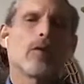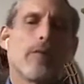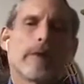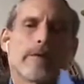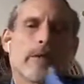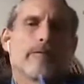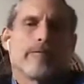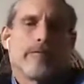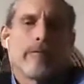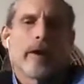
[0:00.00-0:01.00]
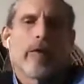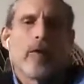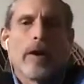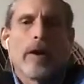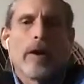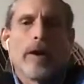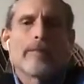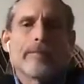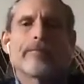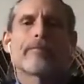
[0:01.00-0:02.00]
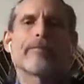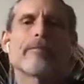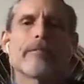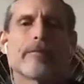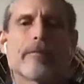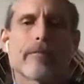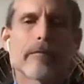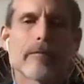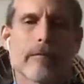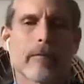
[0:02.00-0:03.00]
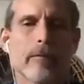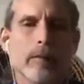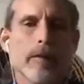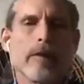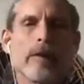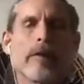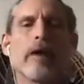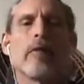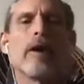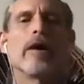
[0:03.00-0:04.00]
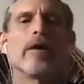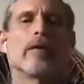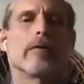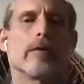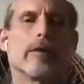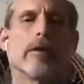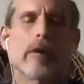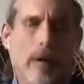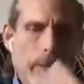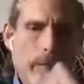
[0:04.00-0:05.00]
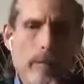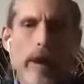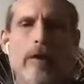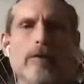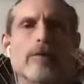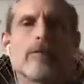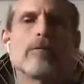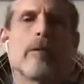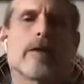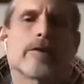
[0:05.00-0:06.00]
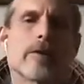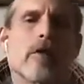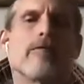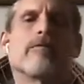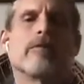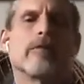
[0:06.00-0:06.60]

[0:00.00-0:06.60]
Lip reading: myself that way, breathing that way, coming back to myself,